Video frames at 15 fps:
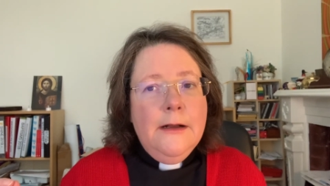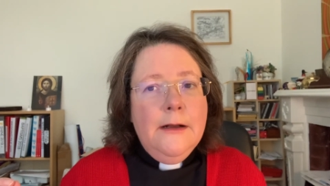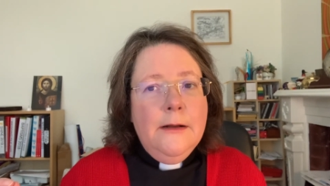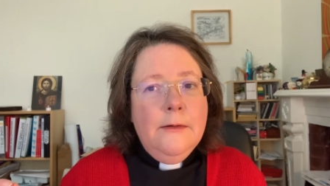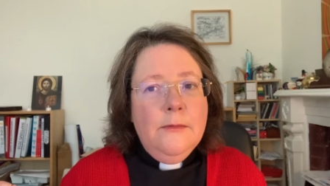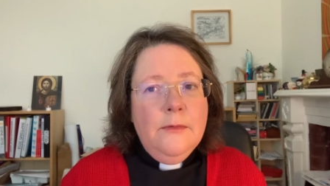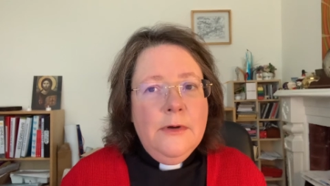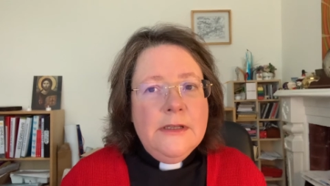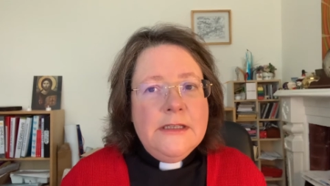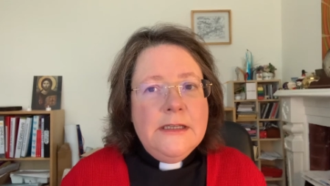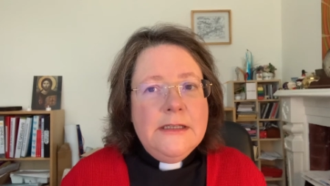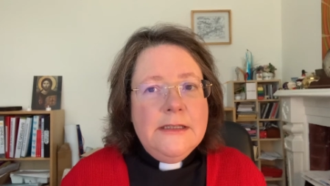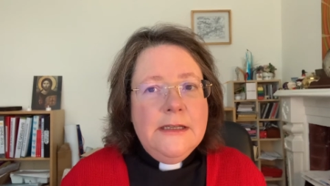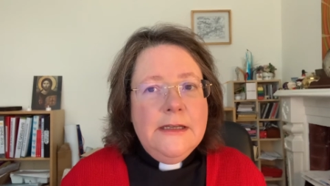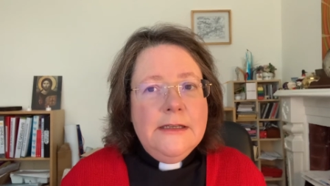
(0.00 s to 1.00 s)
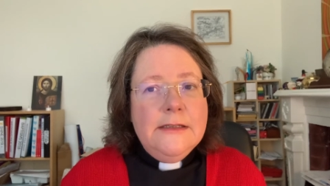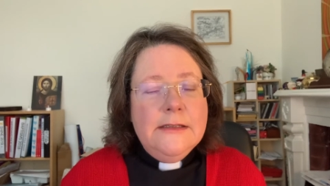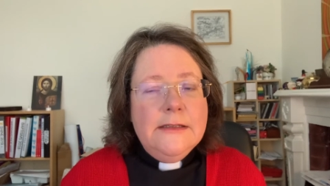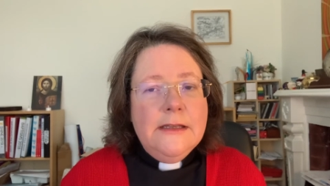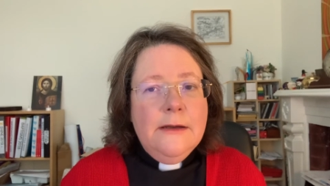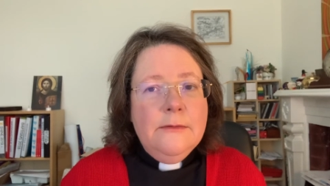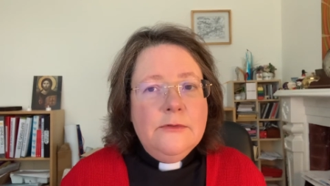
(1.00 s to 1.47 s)
What is it
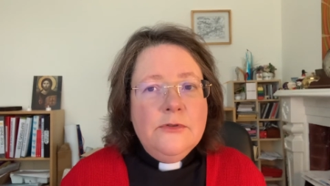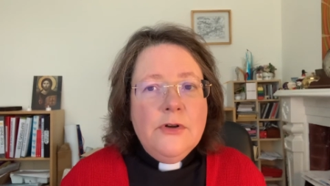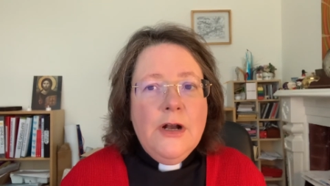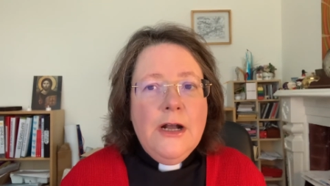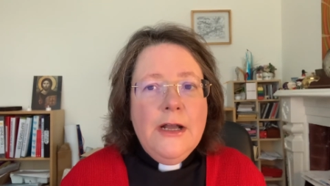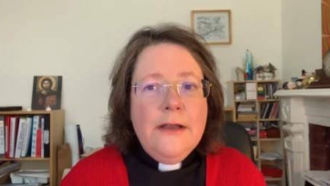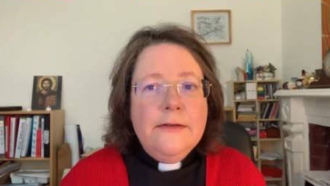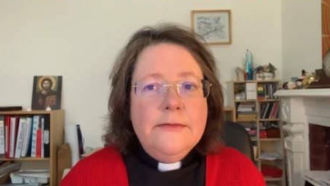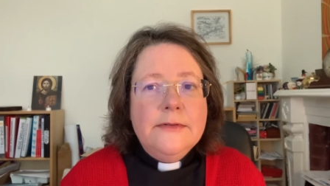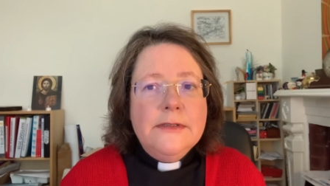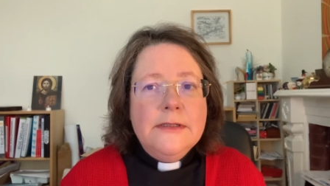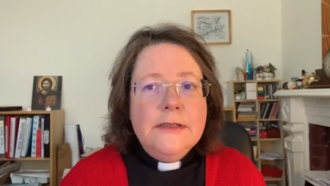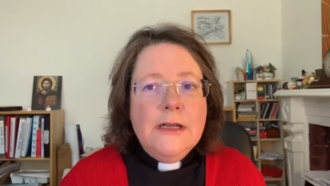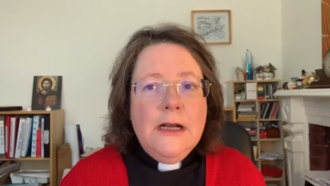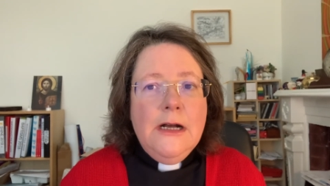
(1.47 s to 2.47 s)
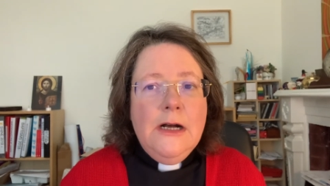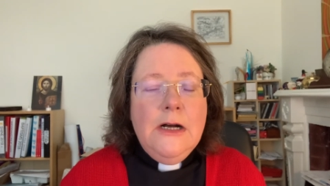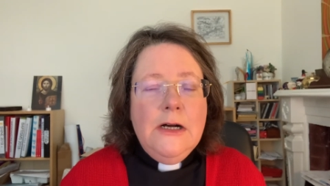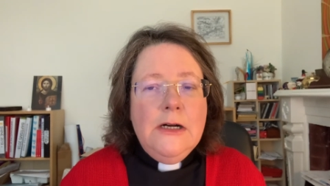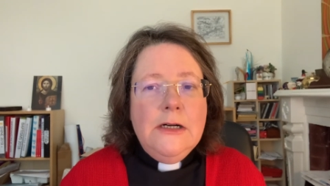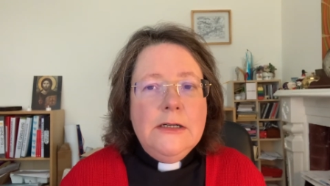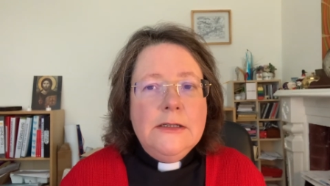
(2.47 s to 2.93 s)
that drives
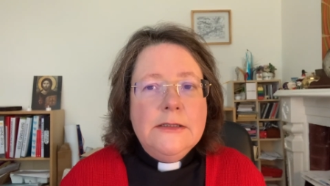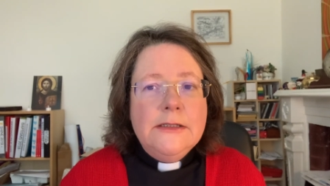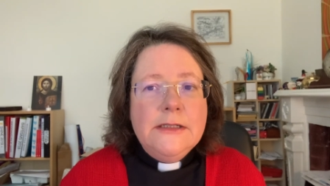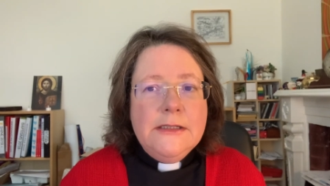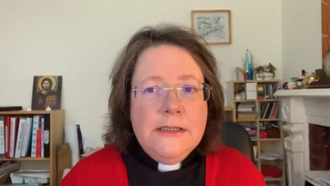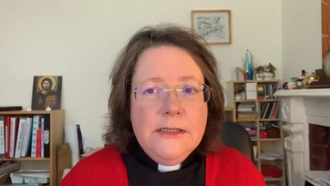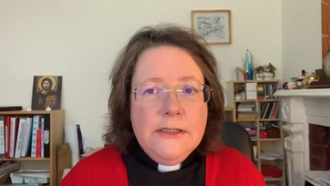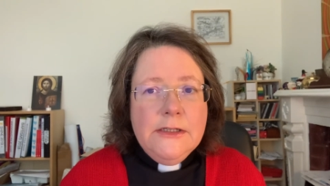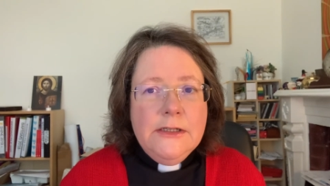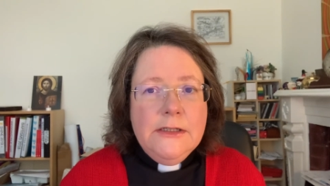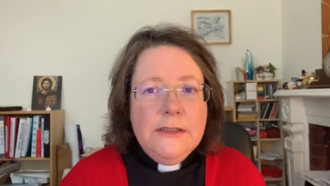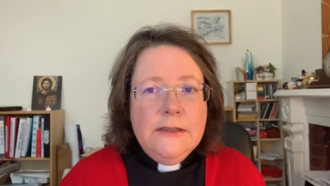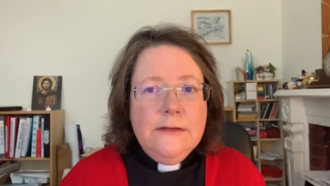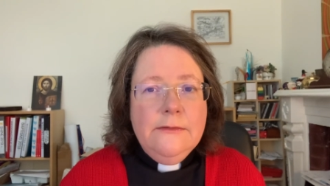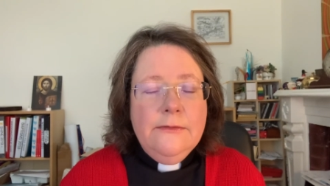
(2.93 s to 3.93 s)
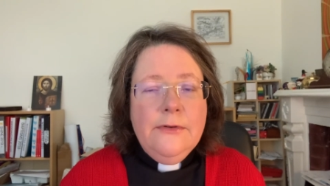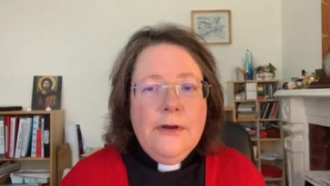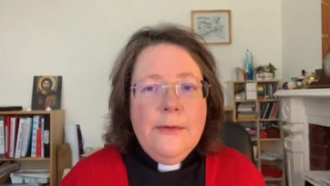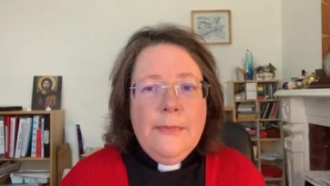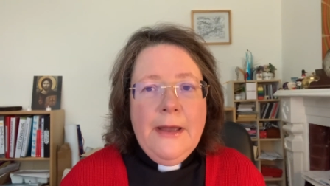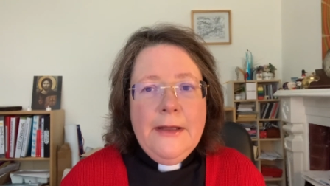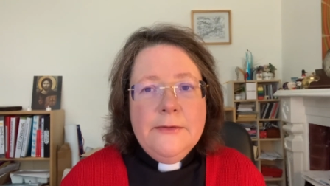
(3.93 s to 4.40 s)
our decision for a
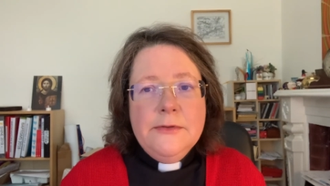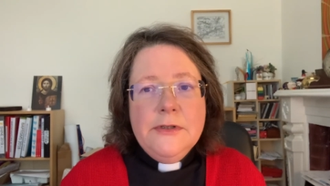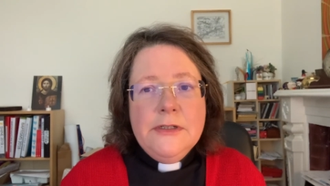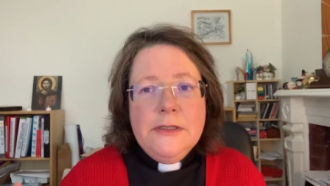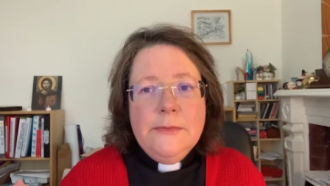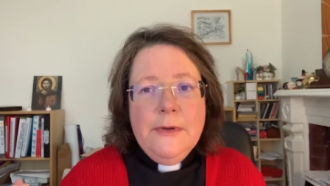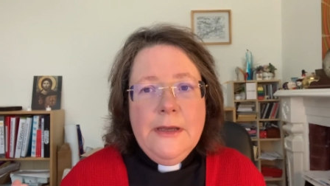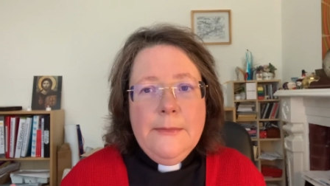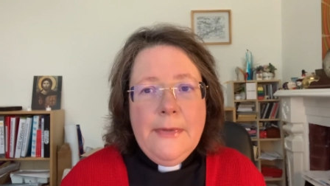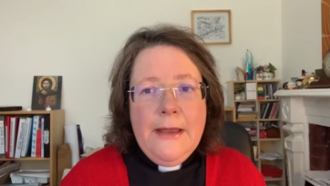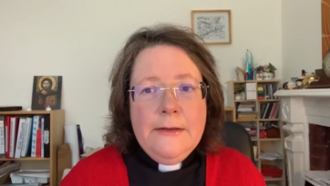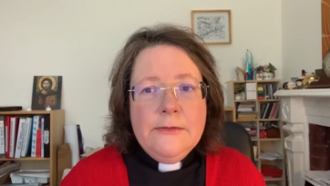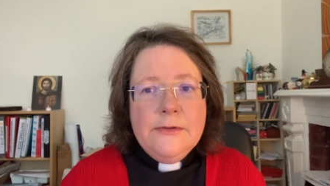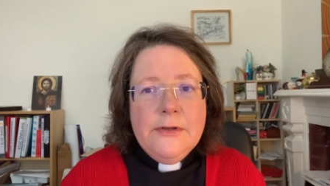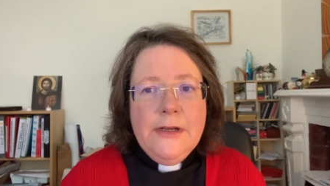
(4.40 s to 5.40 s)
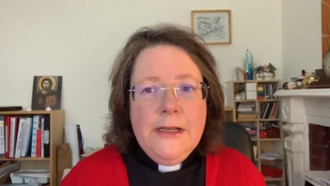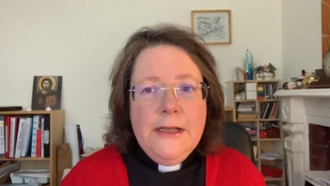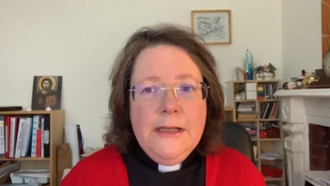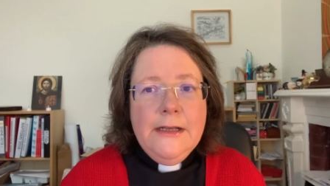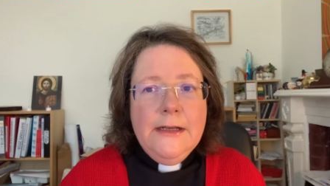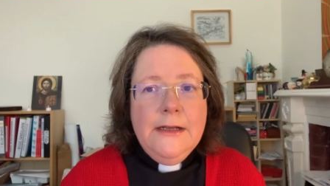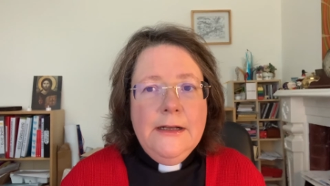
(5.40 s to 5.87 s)
boundary to be a
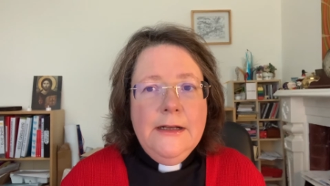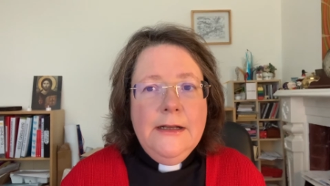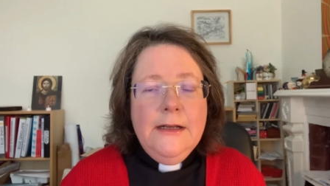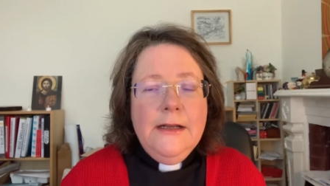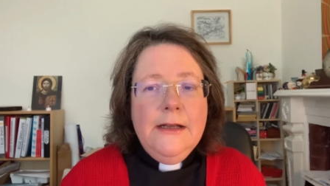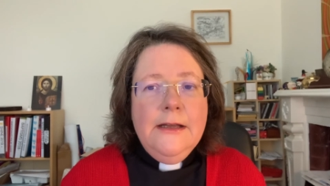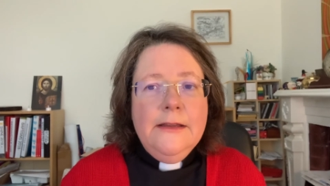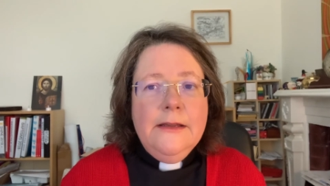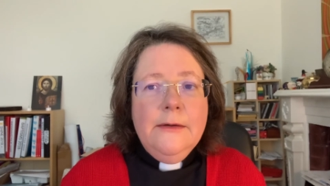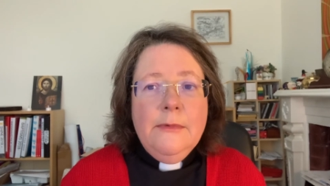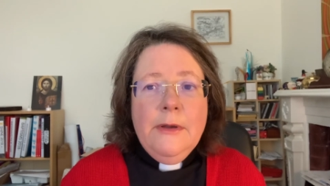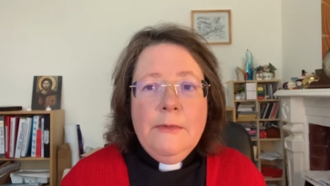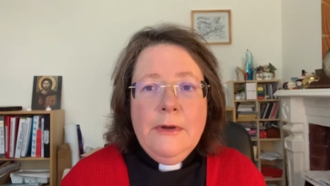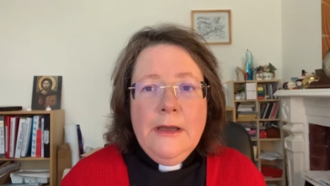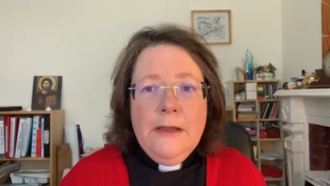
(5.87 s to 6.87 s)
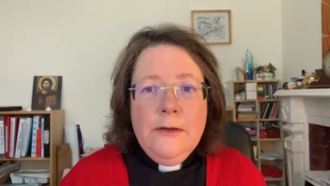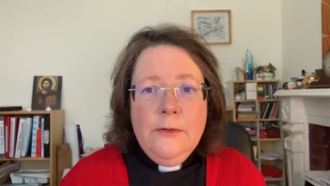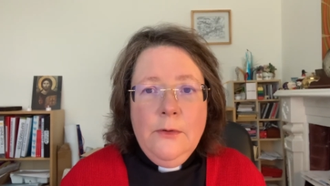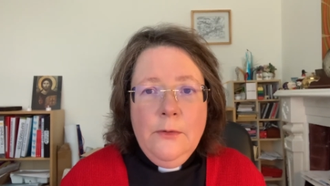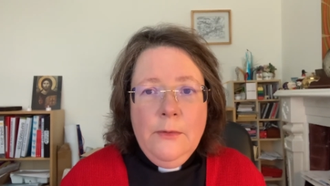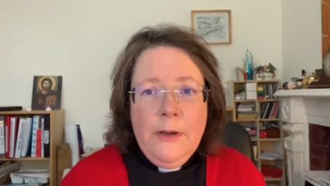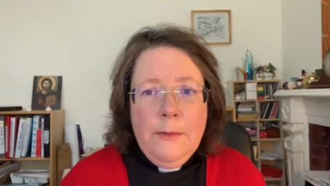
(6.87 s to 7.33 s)
boundary that we will
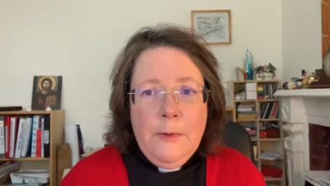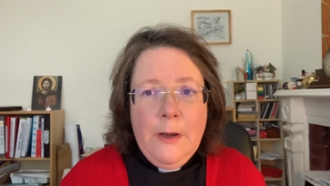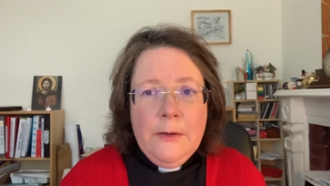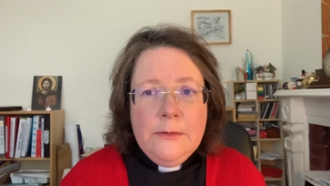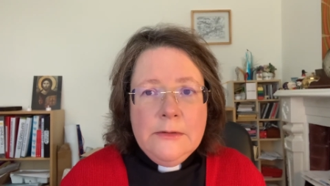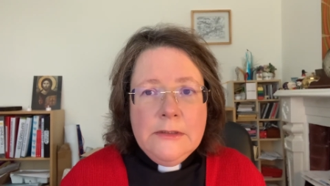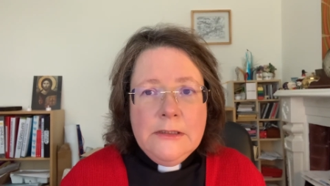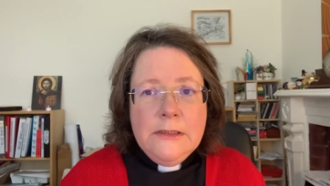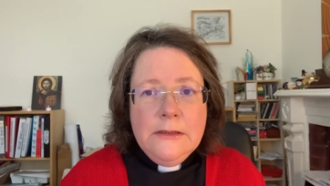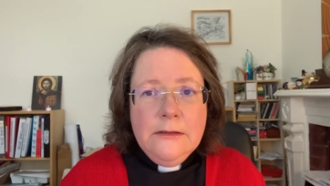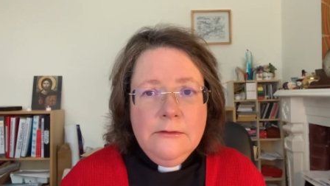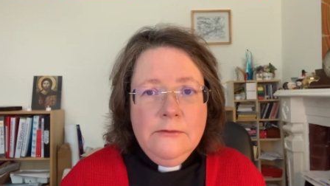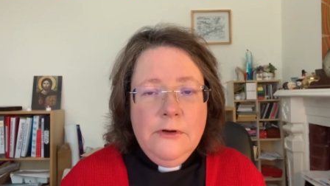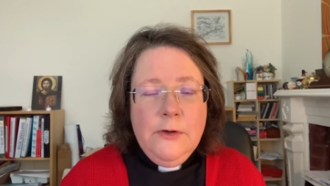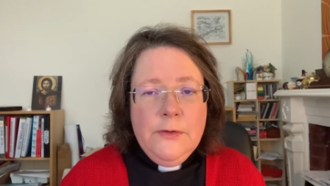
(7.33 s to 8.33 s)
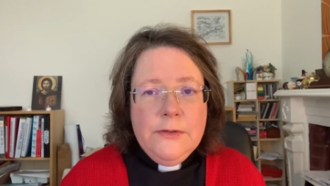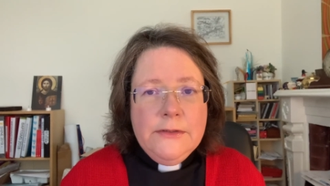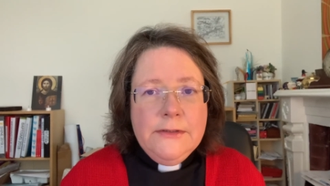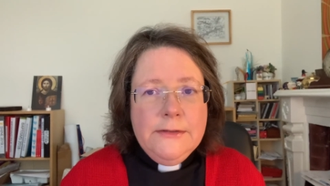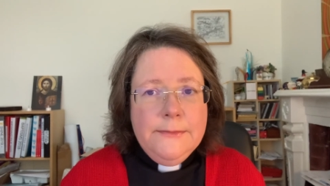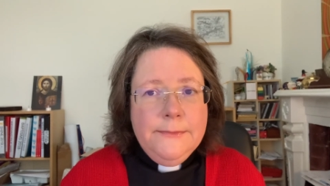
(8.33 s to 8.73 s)
or we won't cross?